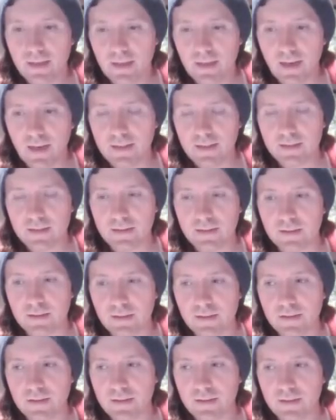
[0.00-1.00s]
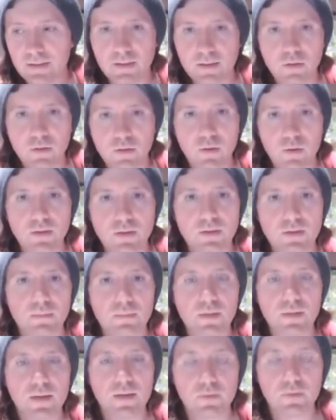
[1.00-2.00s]
at like the quantum
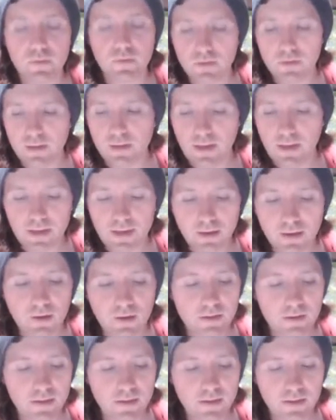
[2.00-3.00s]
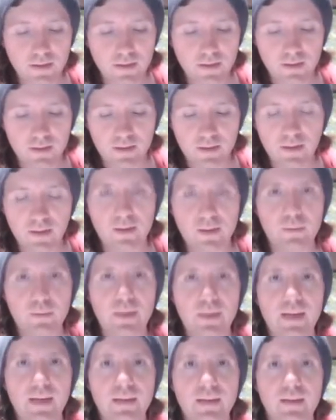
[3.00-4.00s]
level. I call it
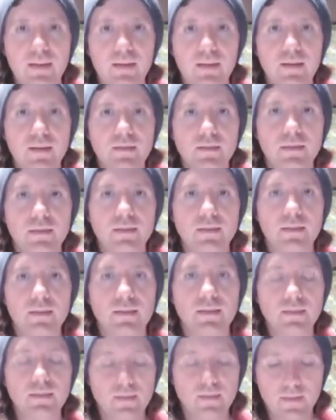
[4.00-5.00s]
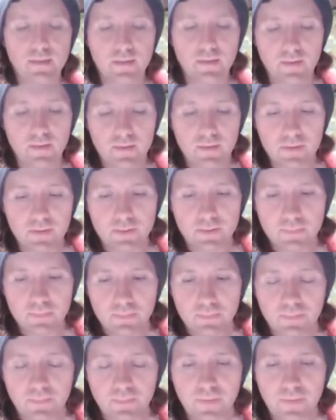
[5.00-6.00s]
automatic consciousness,
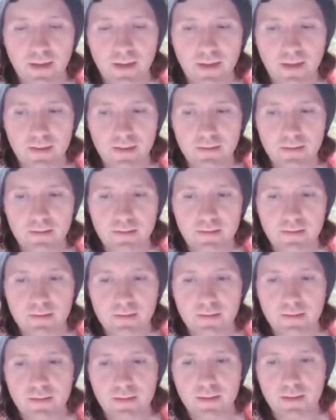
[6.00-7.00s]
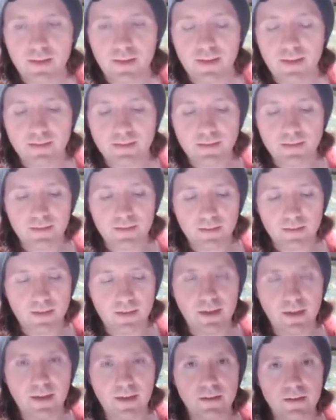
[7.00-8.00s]
and it has an
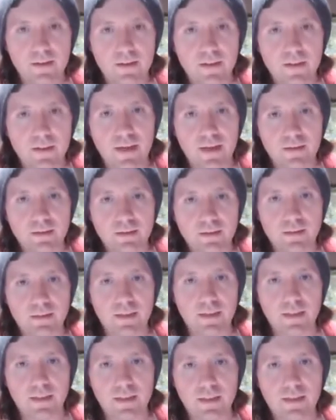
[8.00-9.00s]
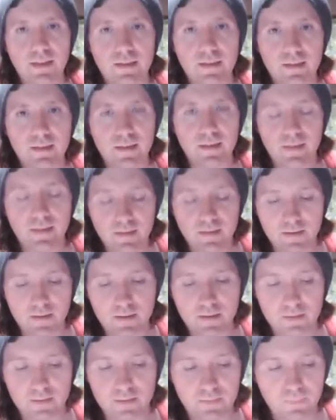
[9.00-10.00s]
inherent analogy in it
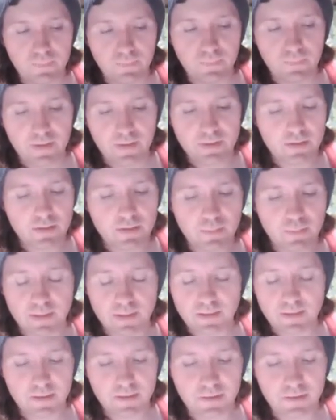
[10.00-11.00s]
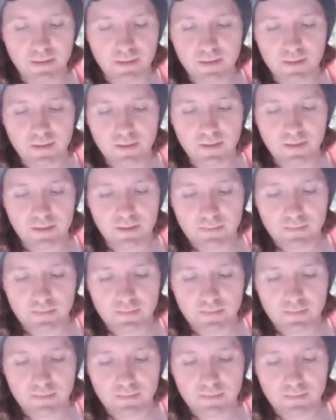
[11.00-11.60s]
that it's just basically that